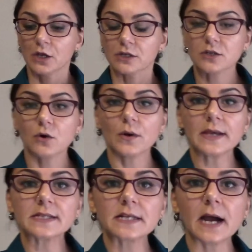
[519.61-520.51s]
So
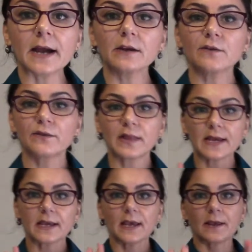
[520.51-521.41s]
it's kind of
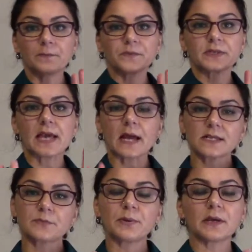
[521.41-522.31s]
like a
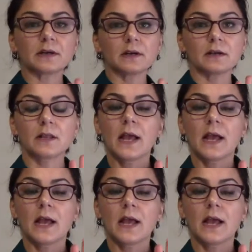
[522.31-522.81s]
gas pedal